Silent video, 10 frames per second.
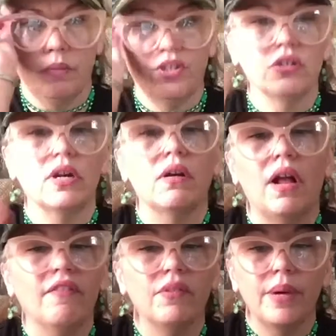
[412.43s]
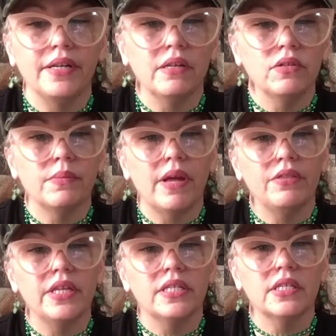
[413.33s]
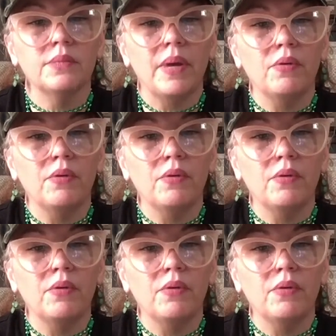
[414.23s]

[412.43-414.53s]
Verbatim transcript: I'm sure everybody knows about this. It's by